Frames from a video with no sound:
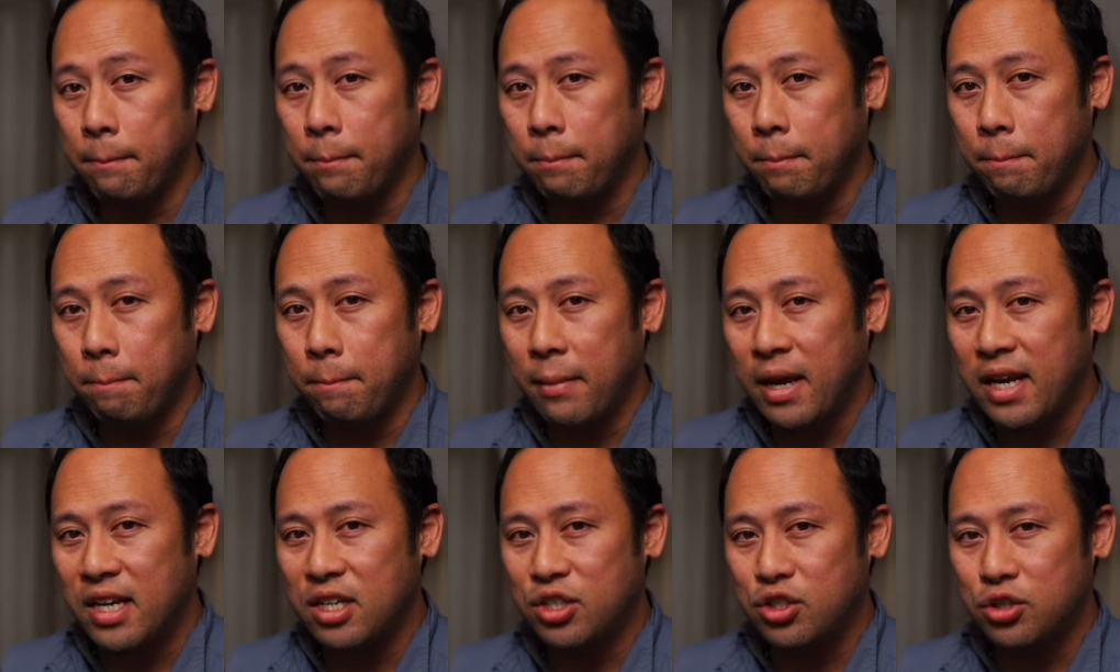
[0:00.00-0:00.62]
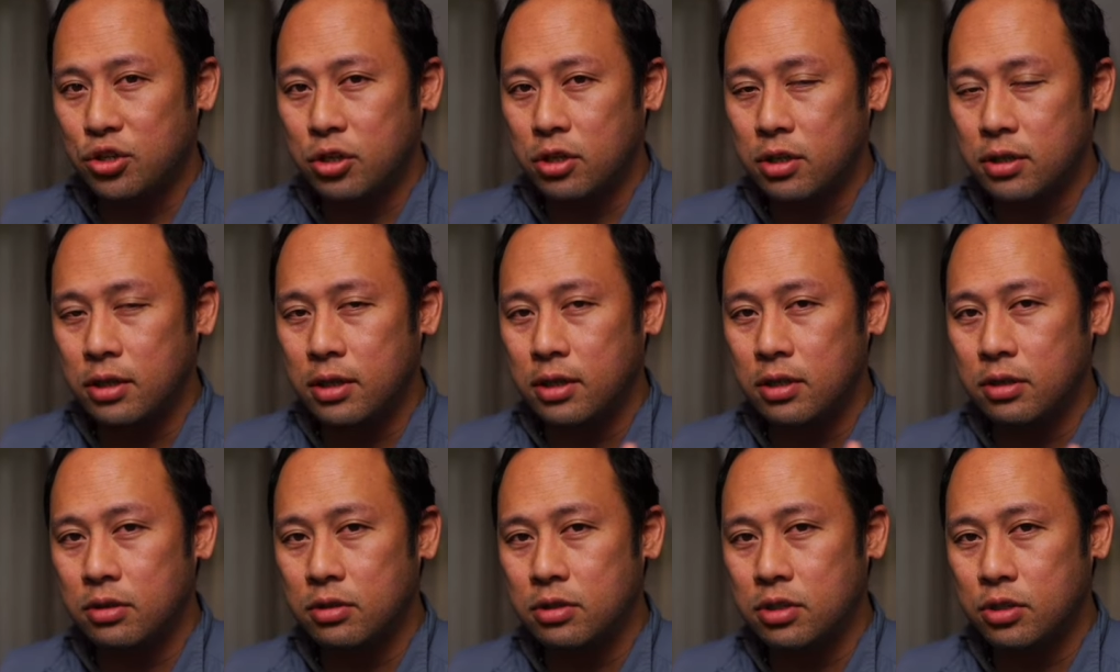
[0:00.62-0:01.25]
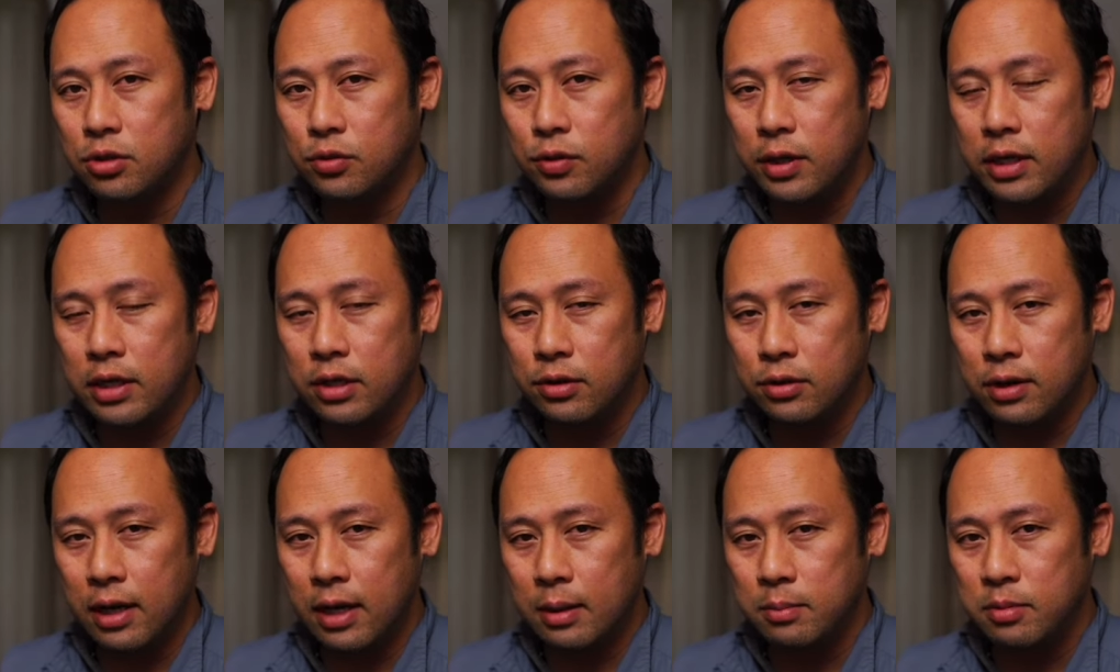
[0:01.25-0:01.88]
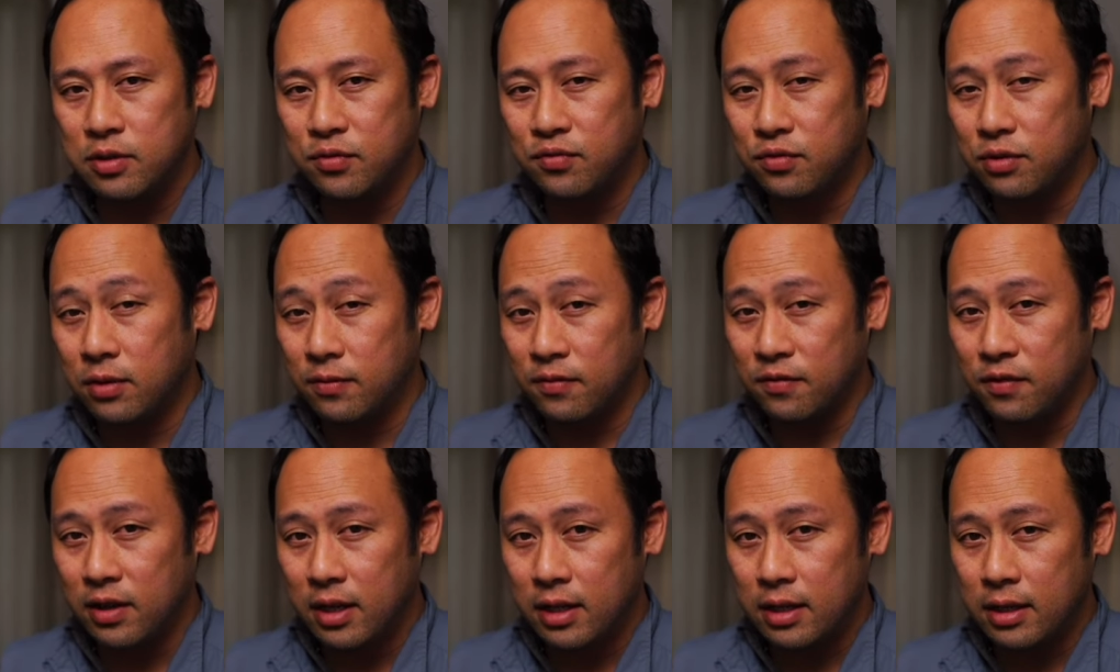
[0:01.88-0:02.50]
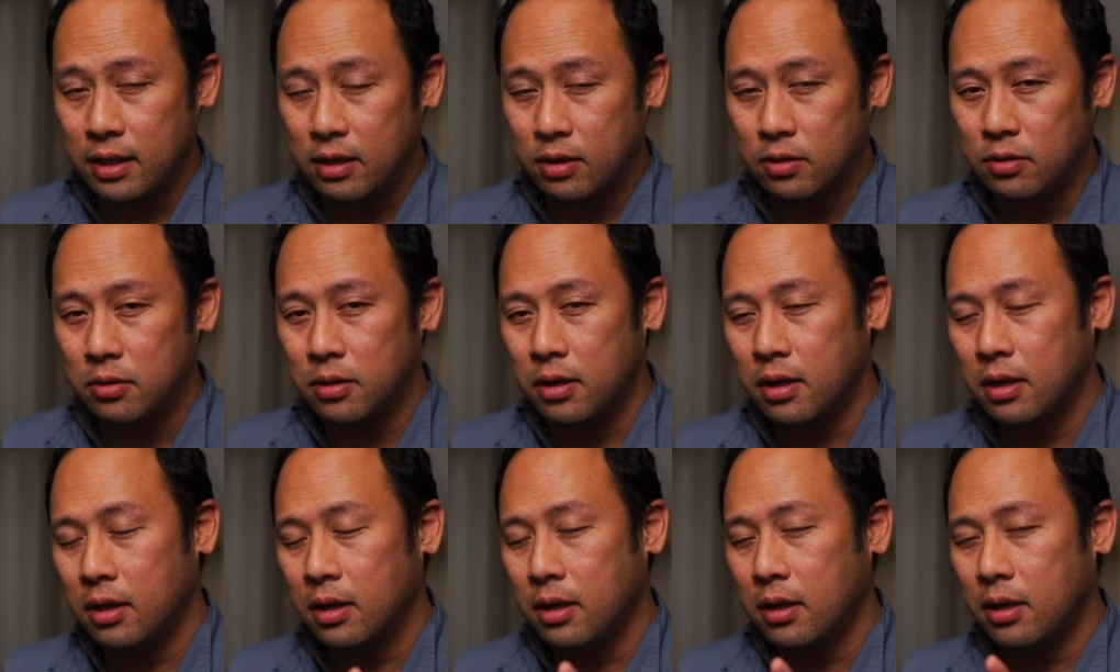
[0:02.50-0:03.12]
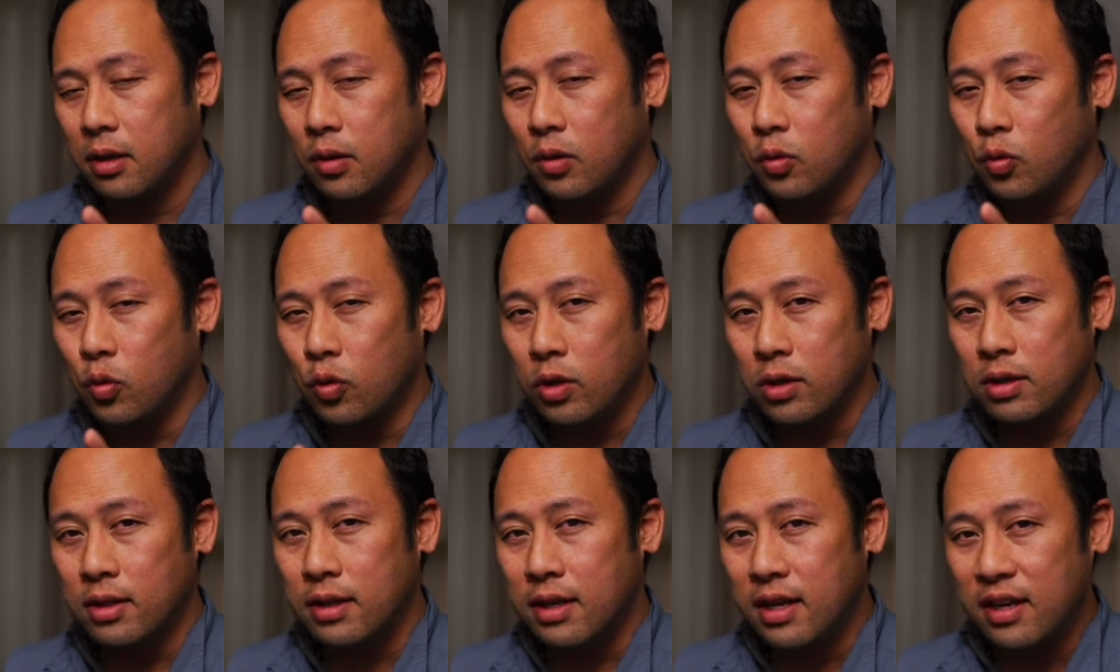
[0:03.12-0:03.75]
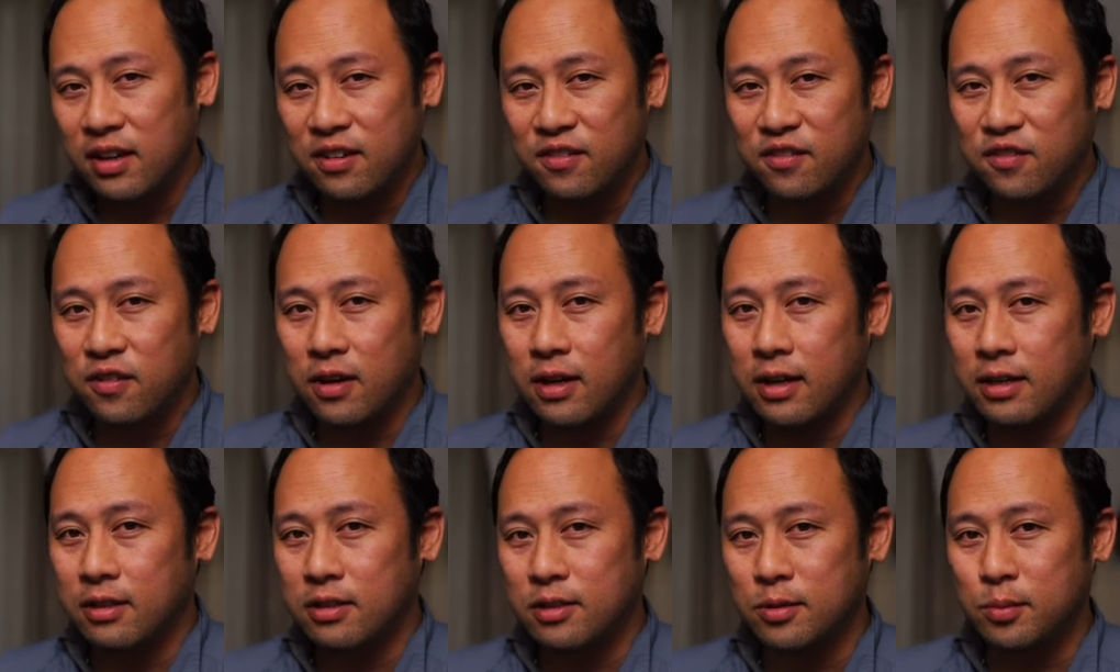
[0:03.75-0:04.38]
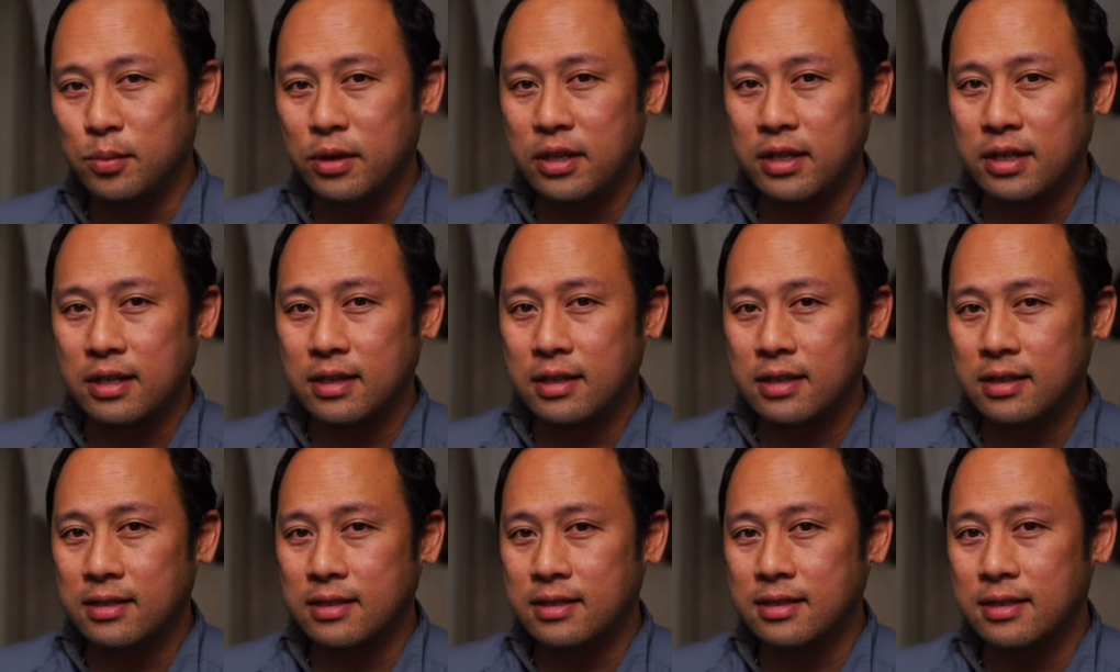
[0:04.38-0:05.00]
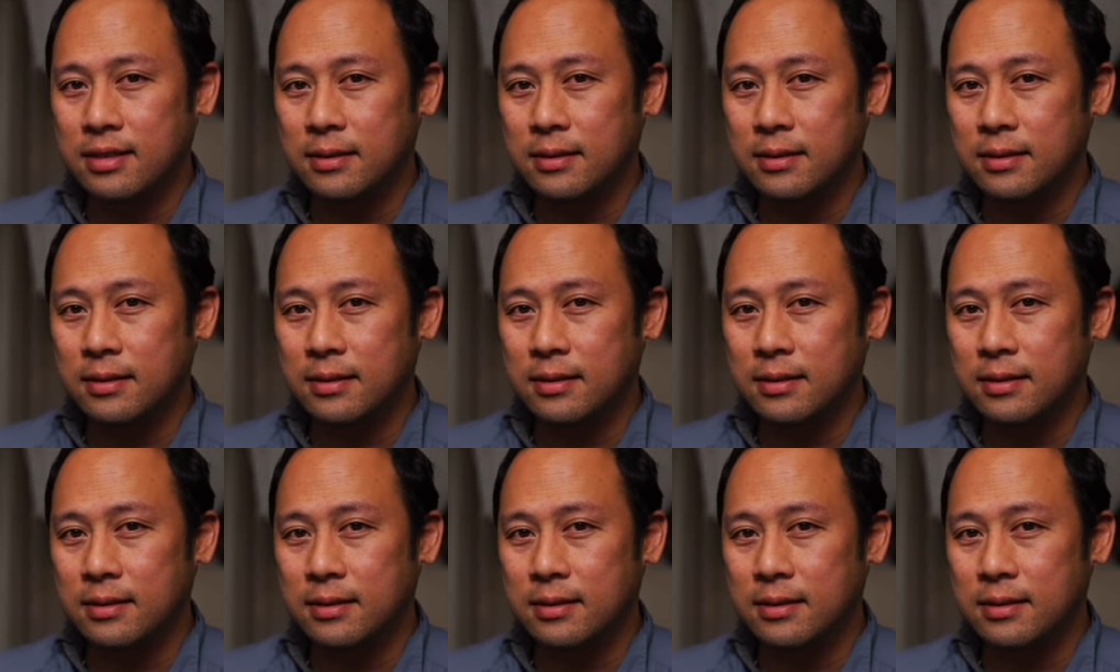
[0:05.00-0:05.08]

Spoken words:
make sure you do screen grabs from video with the HEIF files because